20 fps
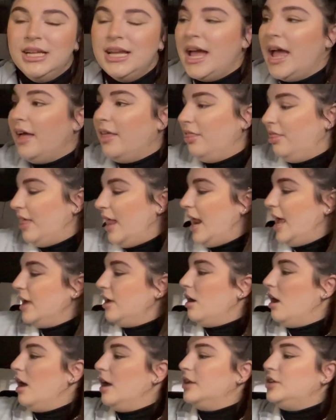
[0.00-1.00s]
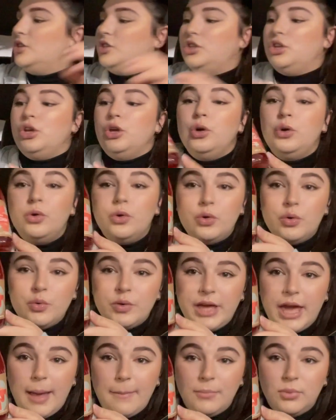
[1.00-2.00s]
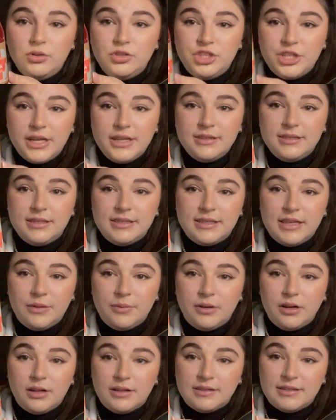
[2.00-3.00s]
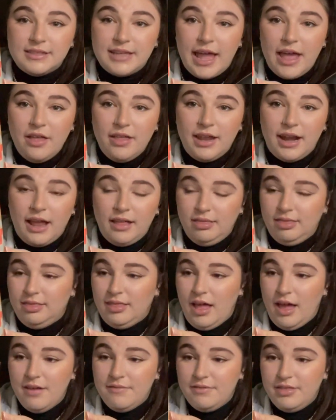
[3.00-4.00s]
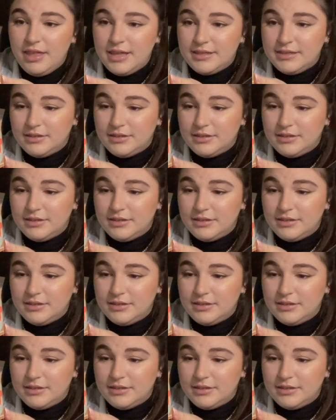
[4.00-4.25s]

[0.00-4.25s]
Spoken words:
Then I got 2 kombuchas because they were on sale and I love this